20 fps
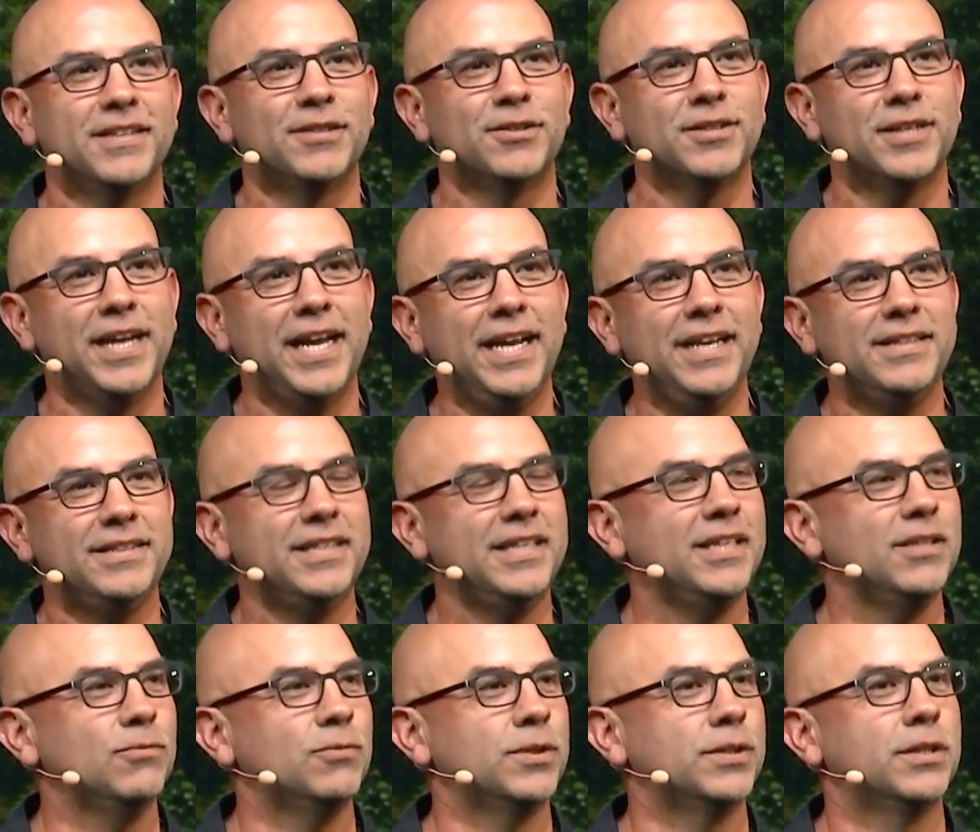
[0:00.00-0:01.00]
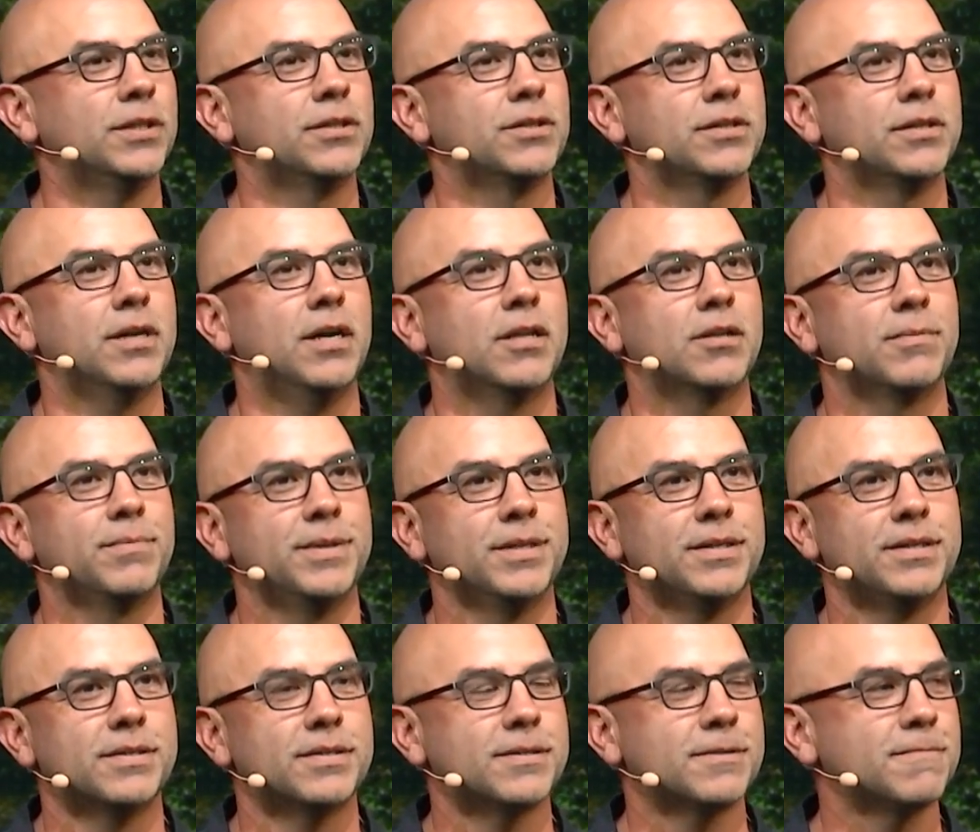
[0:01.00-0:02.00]
and there are 18 $100
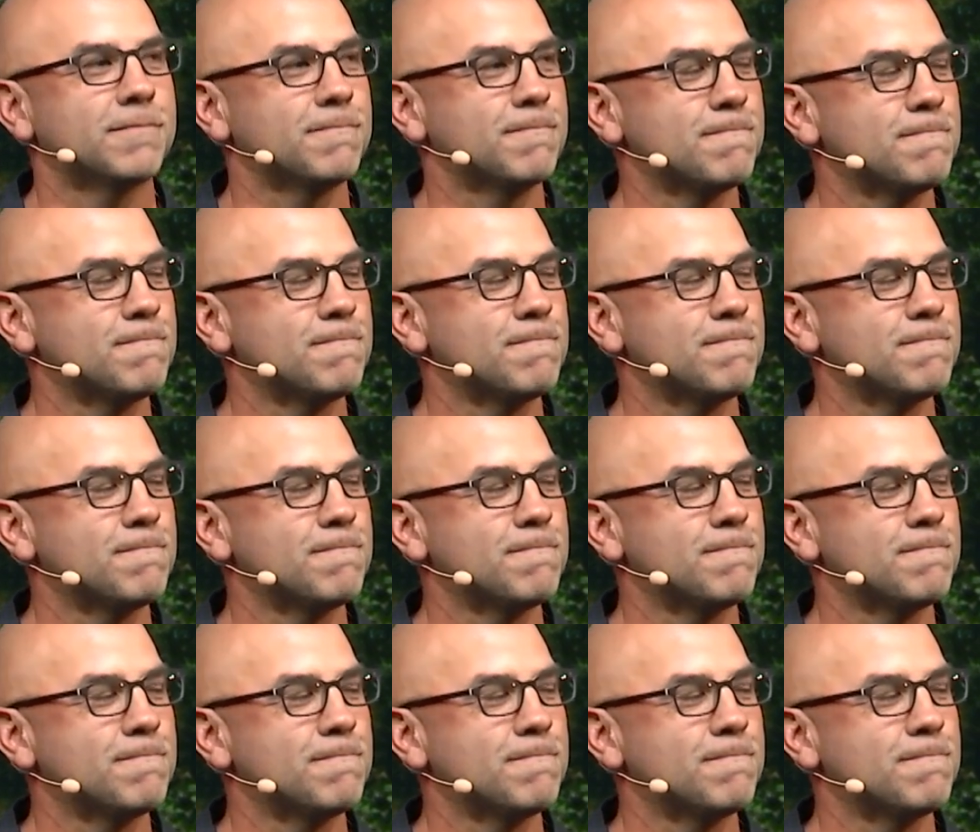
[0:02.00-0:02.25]
bills